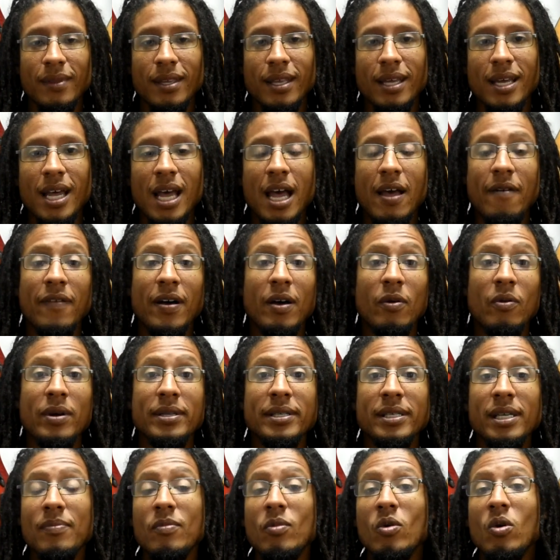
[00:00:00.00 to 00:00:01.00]
If I
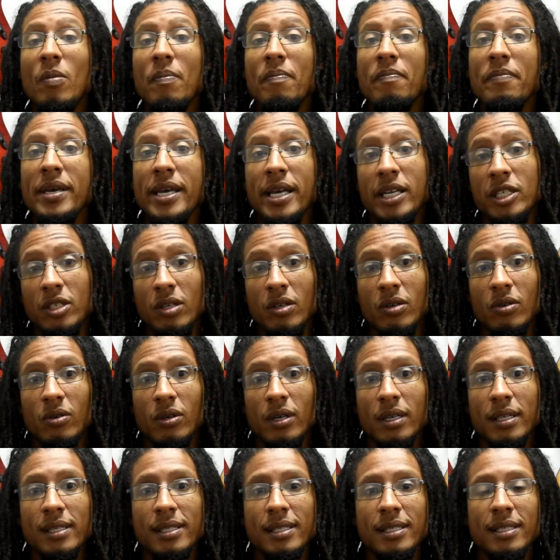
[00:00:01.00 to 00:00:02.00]
wanted more major
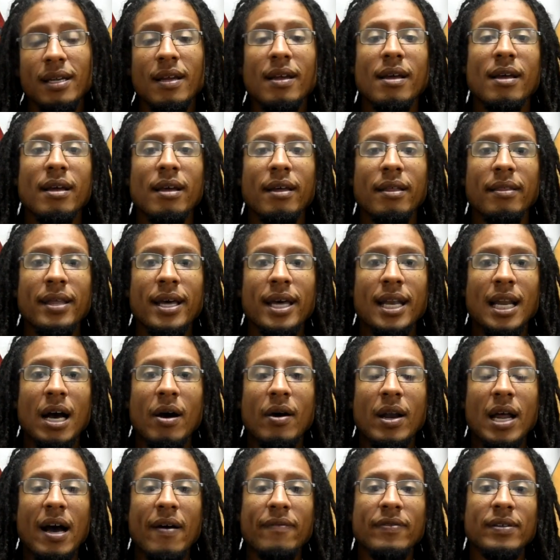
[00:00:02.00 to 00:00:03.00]
chords, then
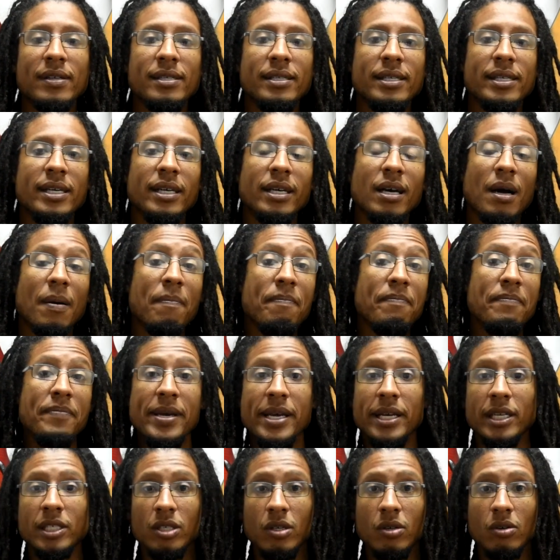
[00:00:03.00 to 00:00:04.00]
I would have to take a
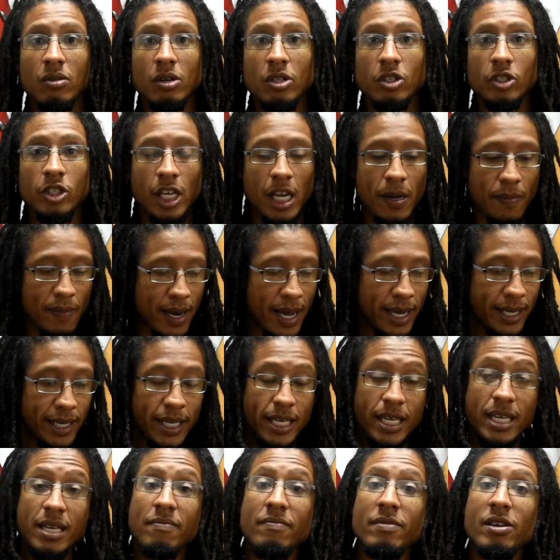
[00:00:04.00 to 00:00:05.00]
major chord shape
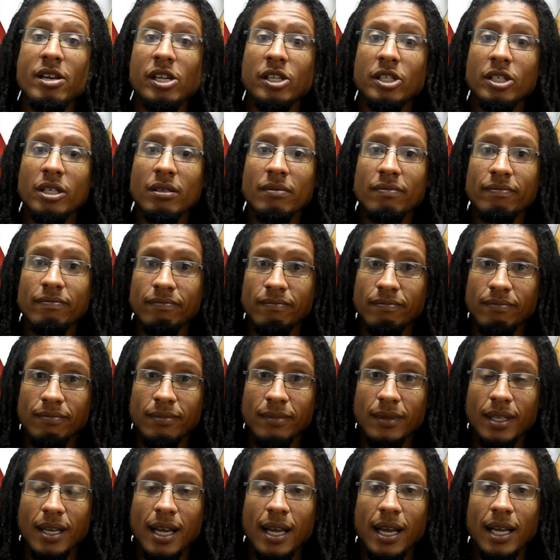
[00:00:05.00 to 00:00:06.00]
like E major
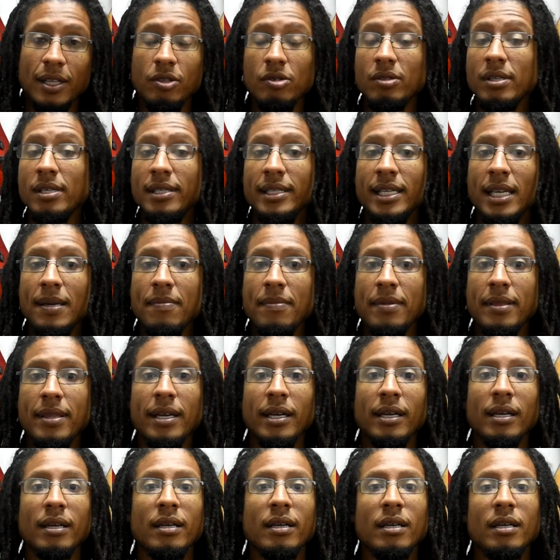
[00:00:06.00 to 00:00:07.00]
and do the same
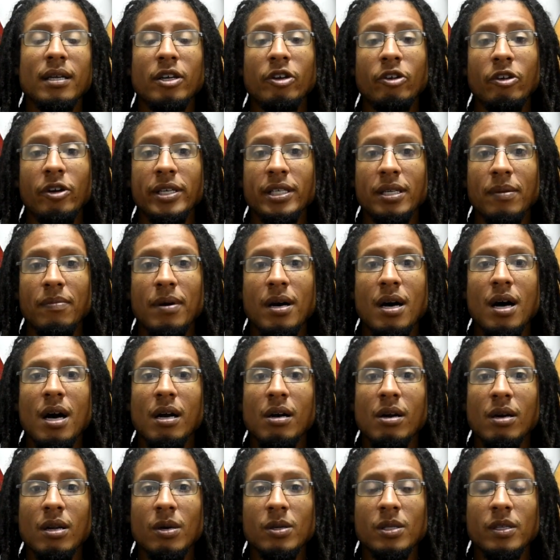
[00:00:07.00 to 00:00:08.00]
thing. Create a
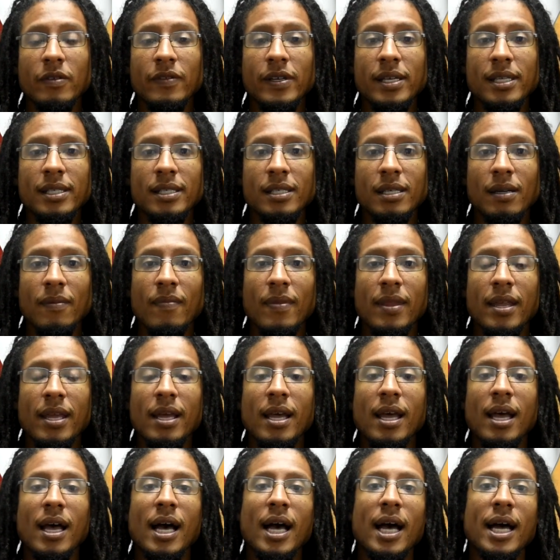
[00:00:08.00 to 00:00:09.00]
bar chord out of it
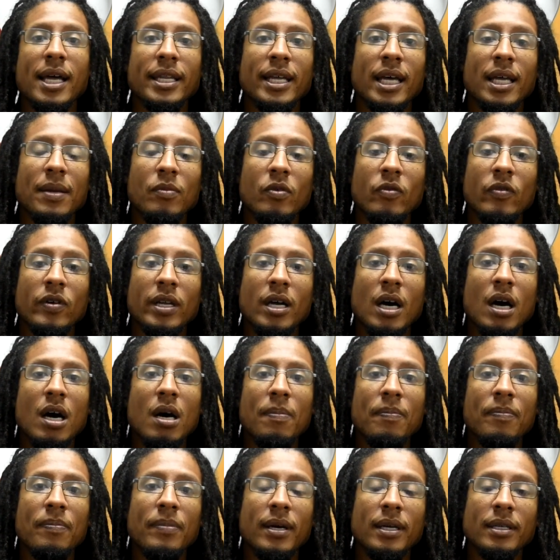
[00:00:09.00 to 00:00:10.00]
and then move it
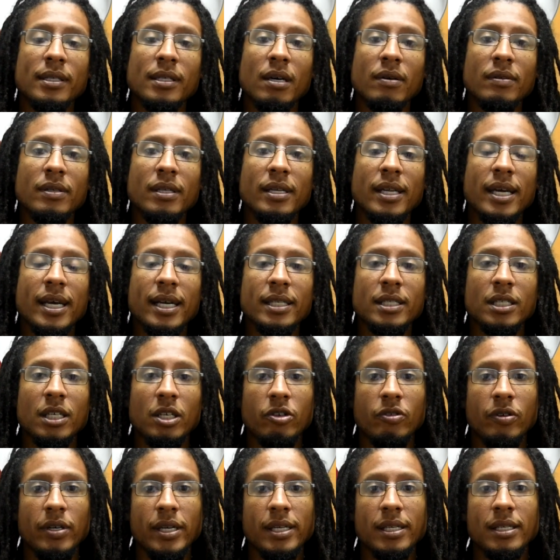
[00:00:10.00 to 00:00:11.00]
up and down the neck
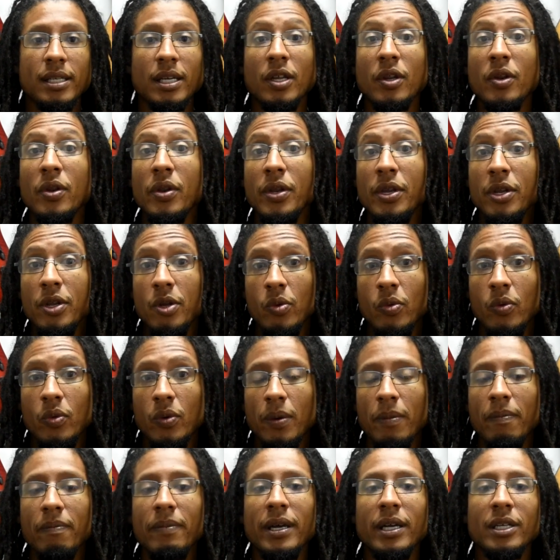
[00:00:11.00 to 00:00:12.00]
to create
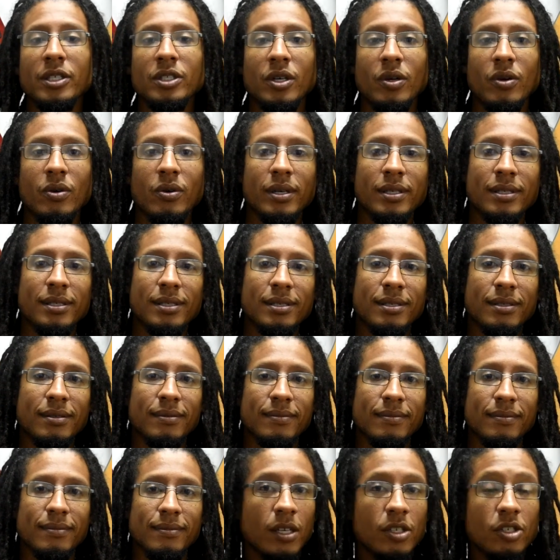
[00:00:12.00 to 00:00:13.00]
new major chords.
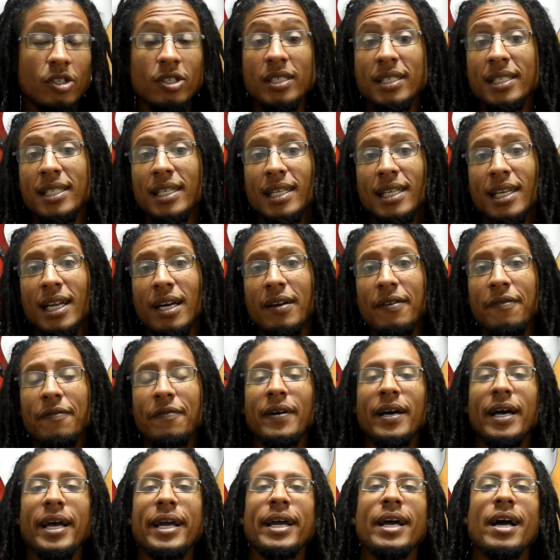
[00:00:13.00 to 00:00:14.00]
So just to
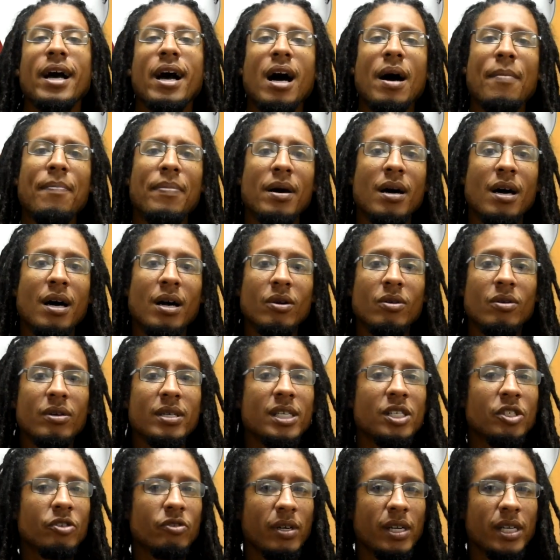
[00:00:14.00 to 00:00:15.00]
clarify, a bar
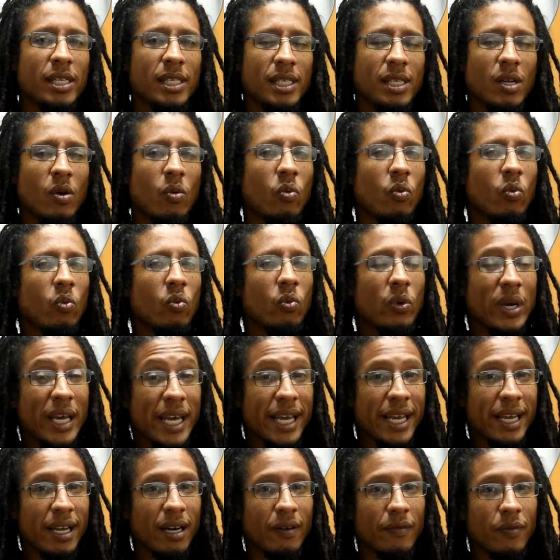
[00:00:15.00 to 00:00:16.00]
chord is really just a
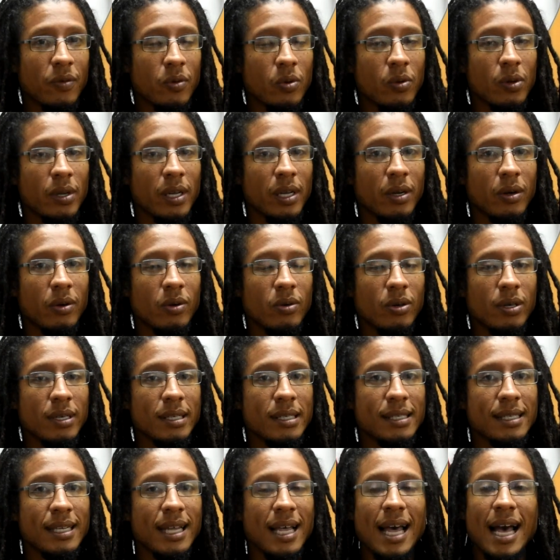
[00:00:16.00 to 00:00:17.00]
way of holding
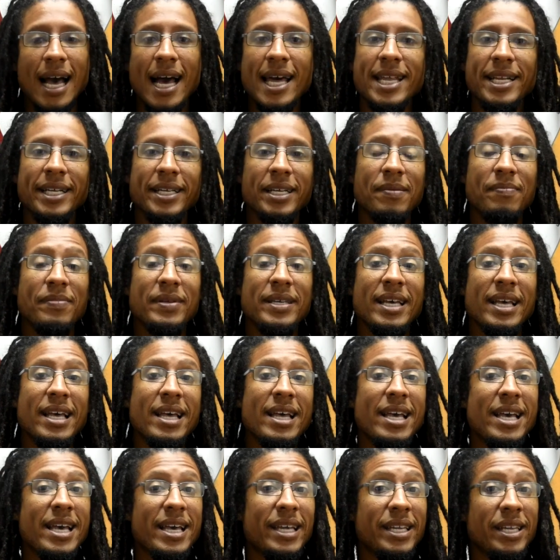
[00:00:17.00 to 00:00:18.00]
chords, and it could be
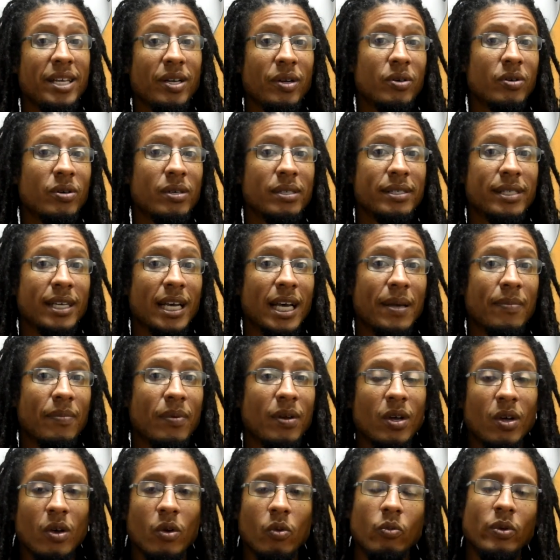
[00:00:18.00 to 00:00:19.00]
any chord
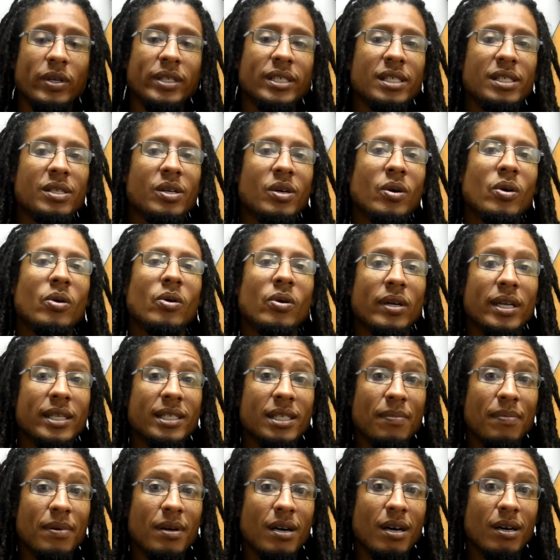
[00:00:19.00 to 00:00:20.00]
type. We just call
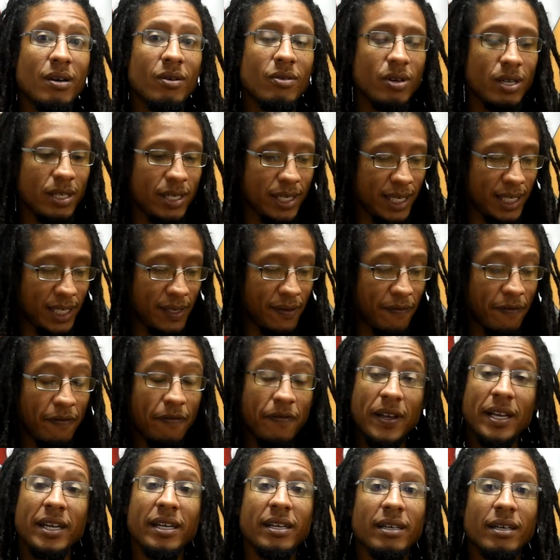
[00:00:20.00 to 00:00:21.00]
it a bar chord because the
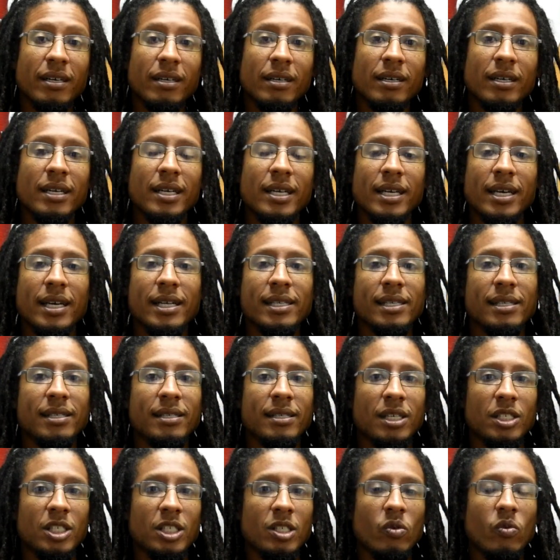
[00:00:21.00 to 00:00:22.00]
finger is
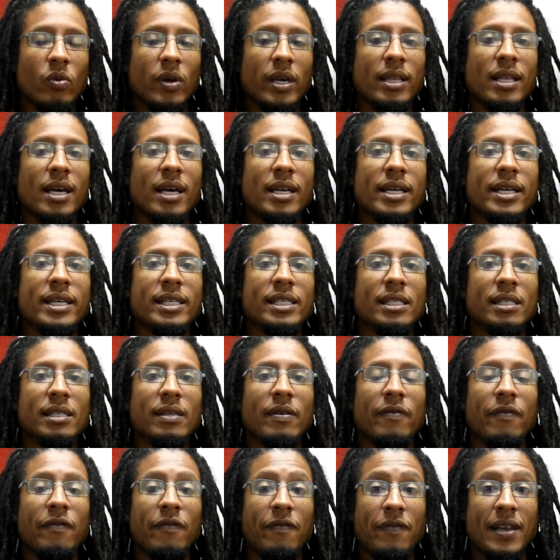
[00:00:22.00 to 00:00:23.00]
in such a way that
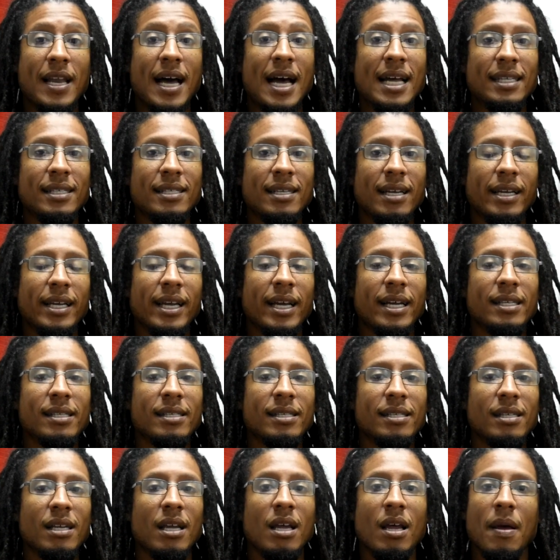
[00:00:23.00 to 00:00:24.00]
it's flat
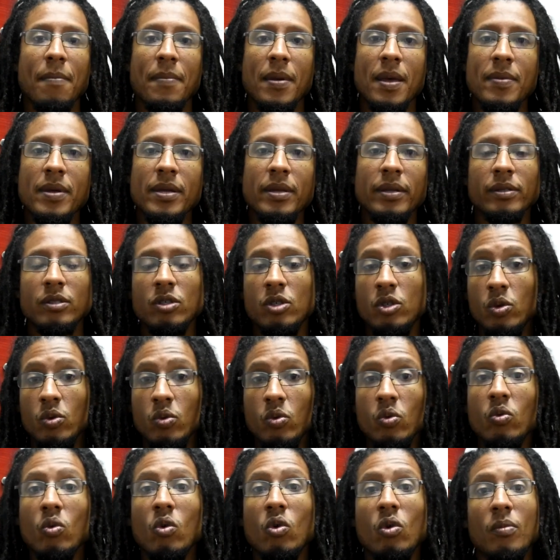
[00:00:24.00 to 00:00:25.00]
against maybe
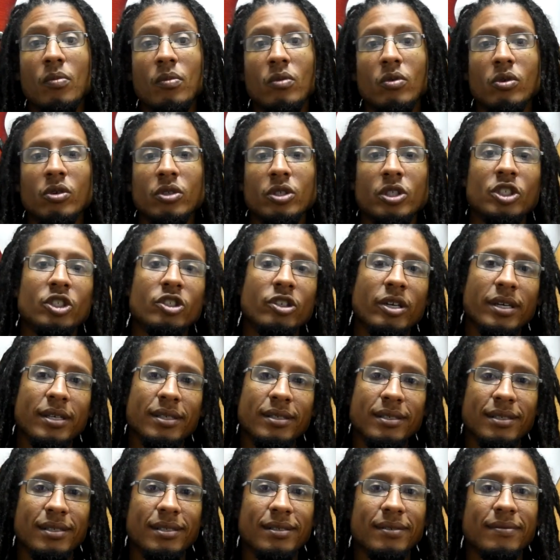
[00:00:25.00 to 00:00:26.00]
2 or more
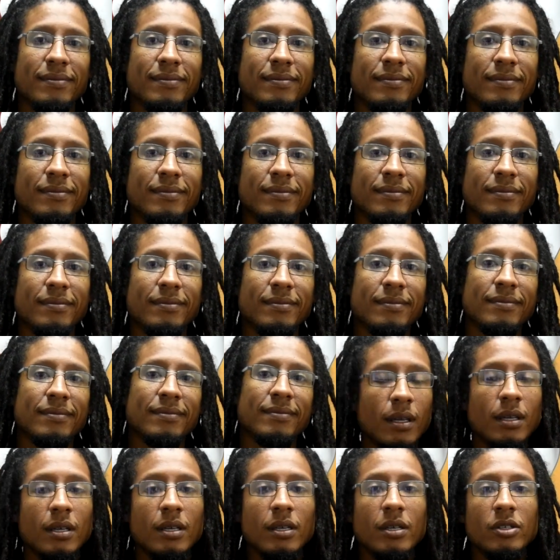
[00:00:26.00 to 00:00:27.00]
strings.
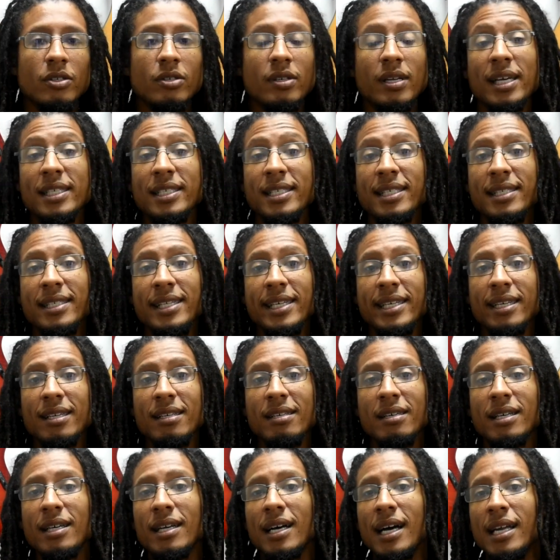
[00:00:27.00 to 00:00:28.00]
So let's just take
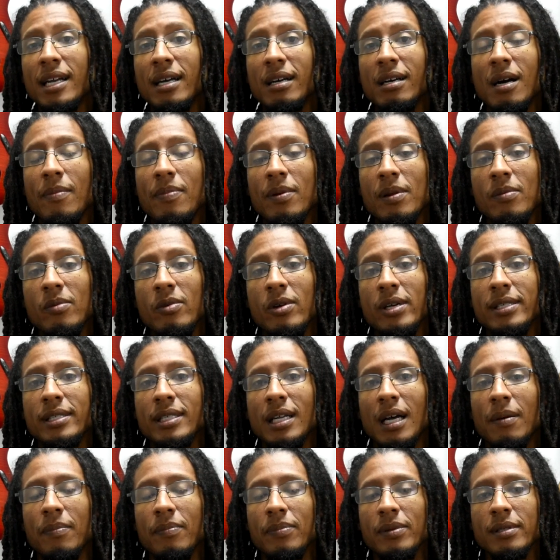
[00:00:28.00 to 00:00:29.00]
a look at a couple more
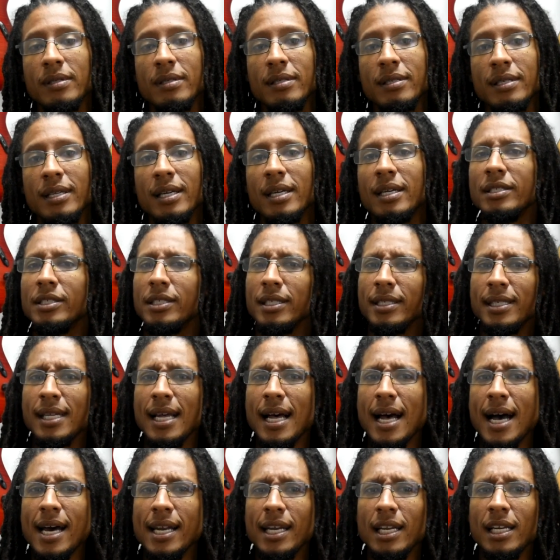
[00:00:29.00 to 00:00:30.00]
examples just
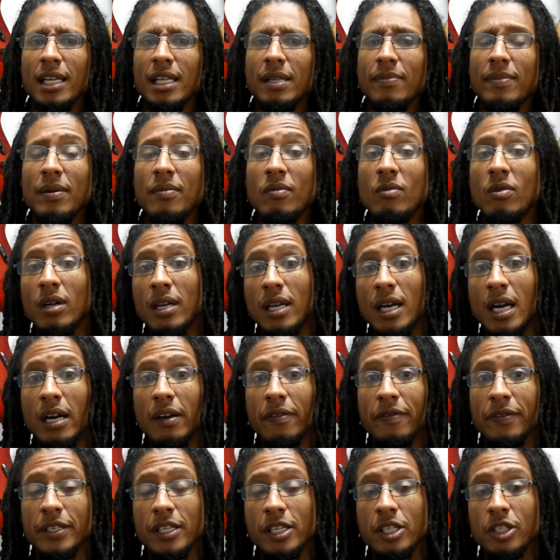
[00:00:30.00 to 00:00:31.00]
to add a little bit more
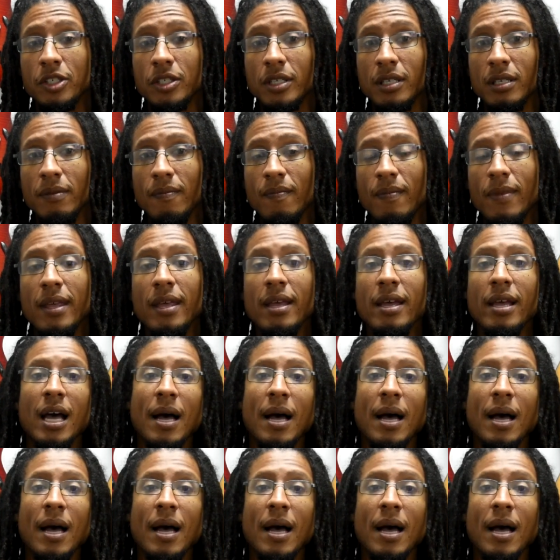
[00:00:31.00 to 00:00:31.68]
clarification.